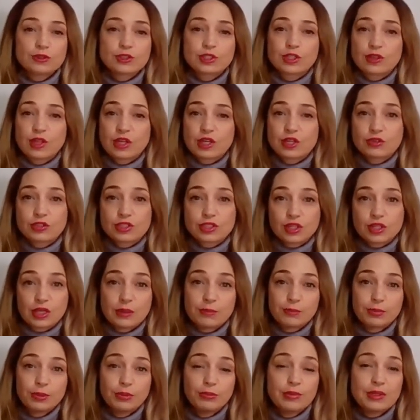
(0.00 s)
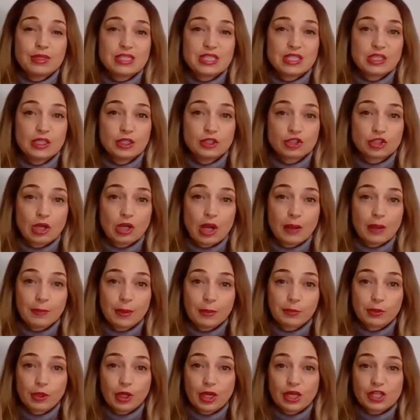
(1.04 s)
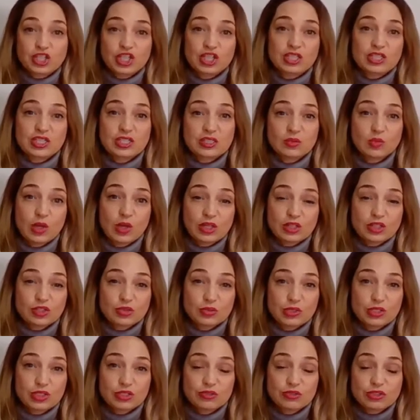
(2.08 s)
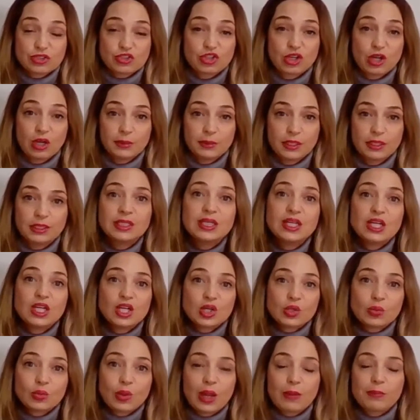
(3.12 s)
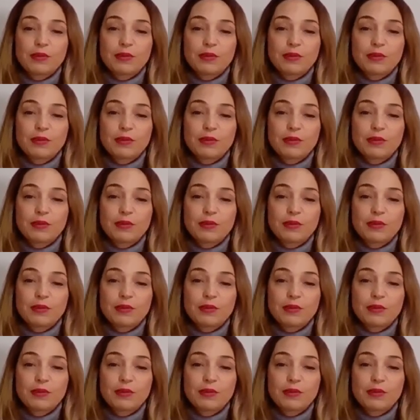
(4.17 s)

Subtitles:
so then you start implementing a trauma project as well to reduce trauma, right?